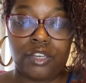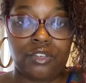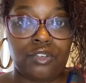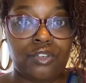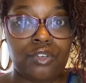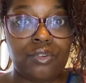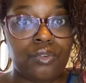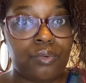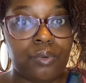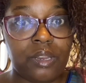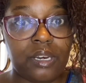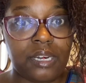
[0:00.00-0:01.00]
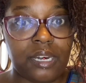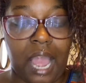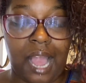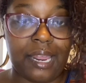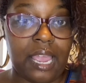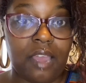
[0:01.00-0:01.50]
you
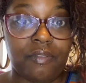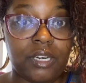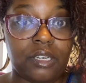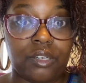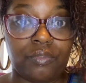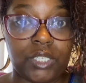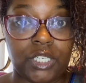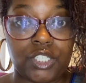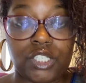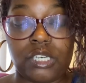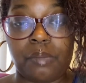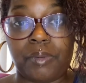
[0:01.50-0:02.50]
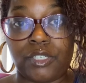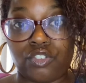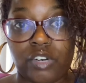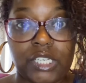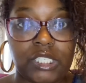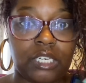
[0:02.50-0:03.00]
not having a good relationship and
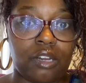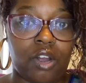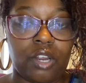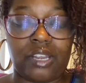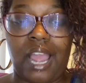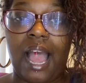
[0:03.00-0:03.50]
trust and arguing.